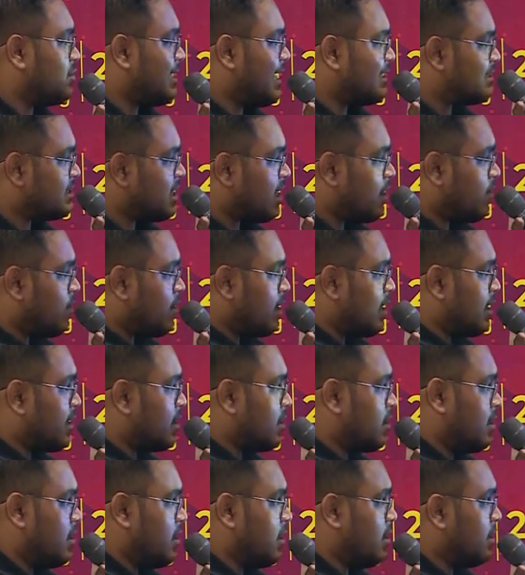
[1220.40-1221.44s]
that's how
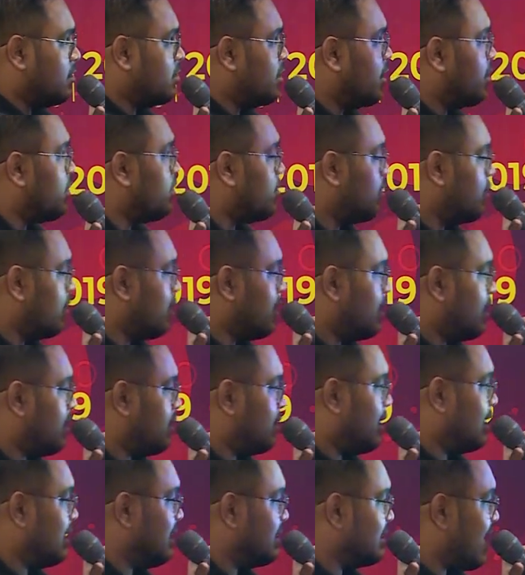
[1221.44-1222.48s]
our
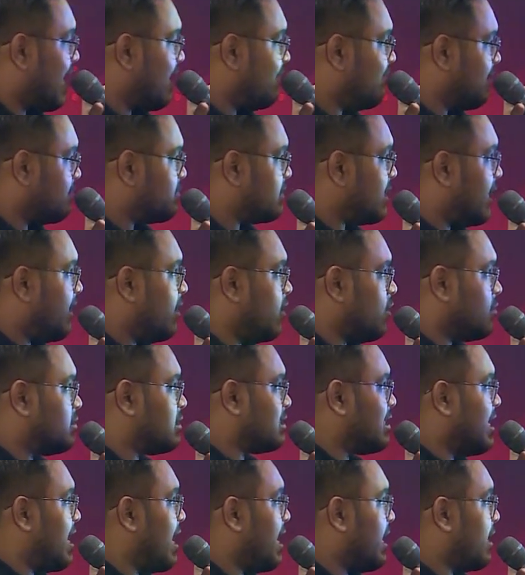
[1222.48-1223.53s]
a design website
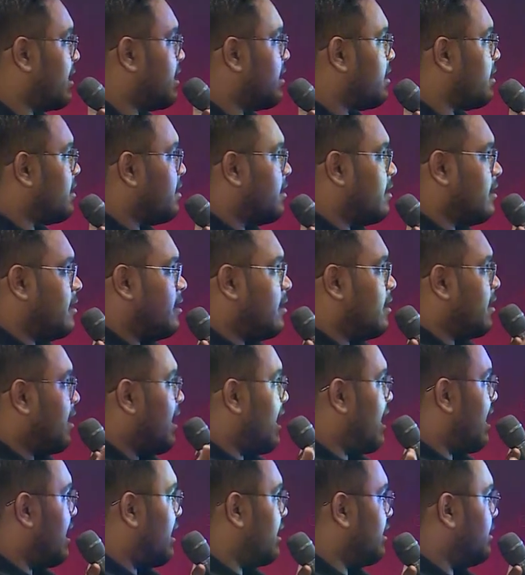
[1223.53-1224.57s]
looks like,
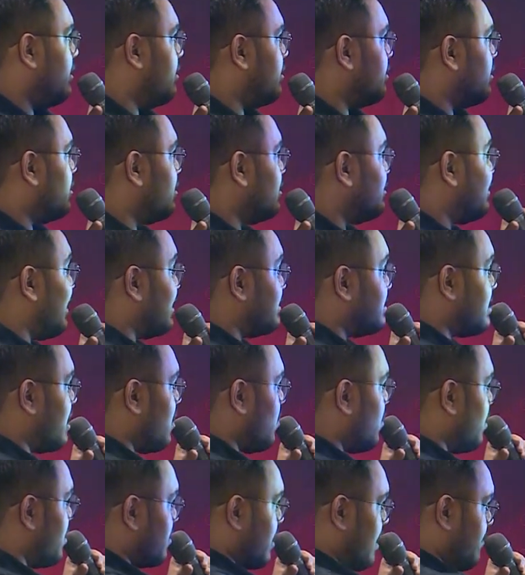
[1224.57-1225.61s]
and that's
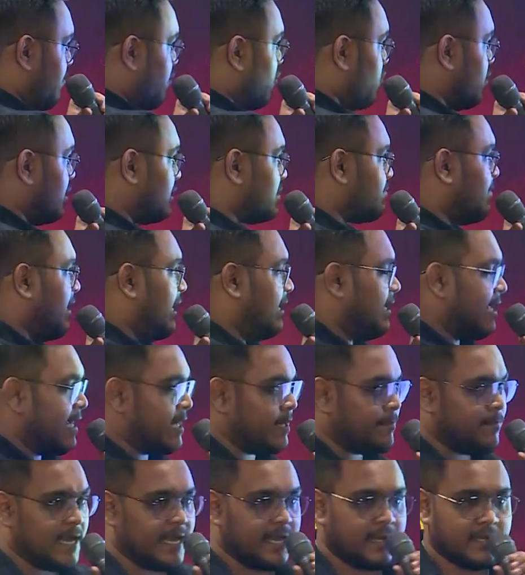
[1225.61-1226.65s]
how our repo is
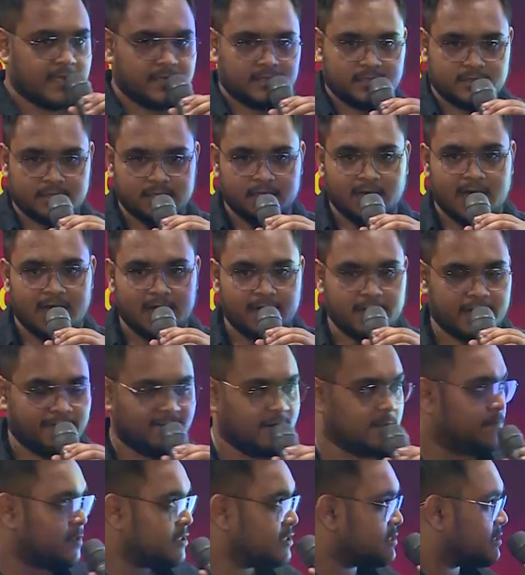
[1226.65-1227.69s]
maintained by our
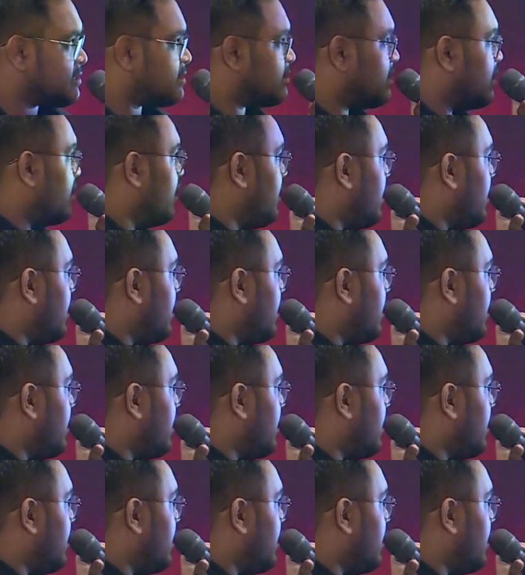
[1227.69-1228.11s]
developers,